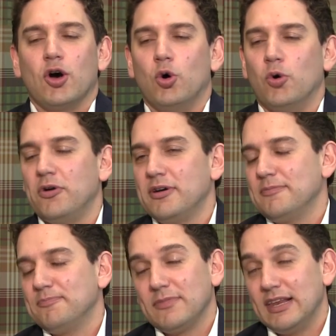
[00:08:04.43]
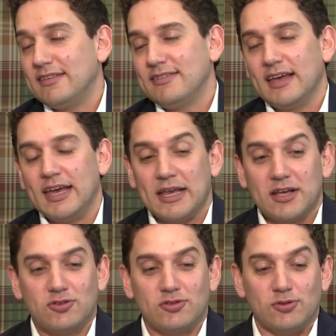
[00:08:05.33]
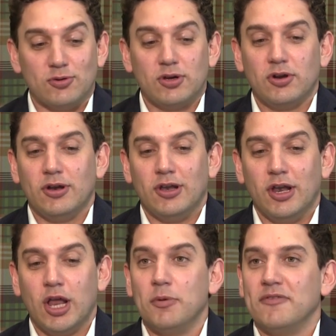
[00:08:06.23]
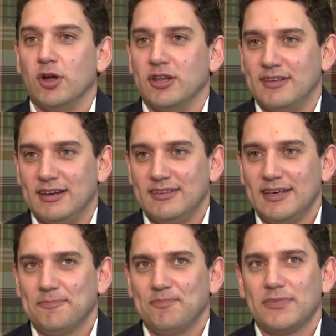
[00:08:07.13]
or let's say to lower volatility.